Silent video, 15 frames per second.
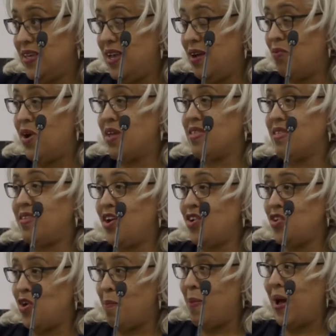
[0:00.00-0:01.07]
And whether they're
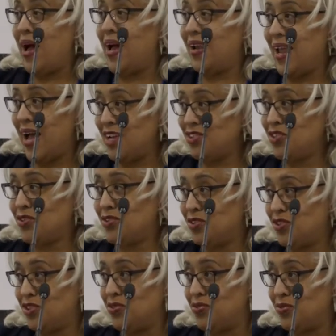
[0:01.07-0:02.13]
your biological
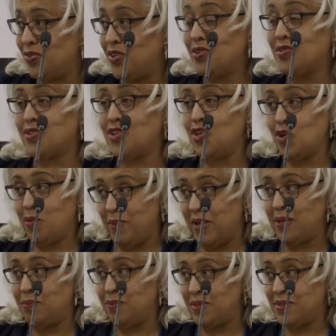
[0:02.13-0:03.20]
children, those are your
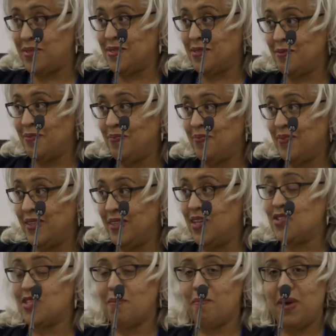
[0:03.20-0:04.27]
babies.
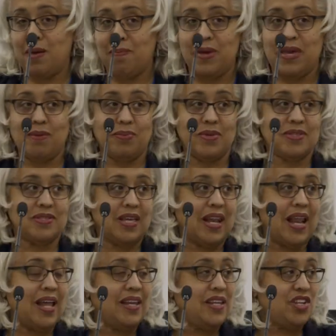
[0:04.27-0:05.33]
Those are my babies, and
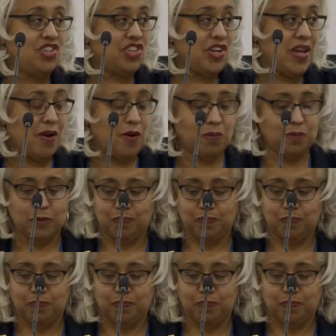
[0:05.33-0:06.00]
I need your help.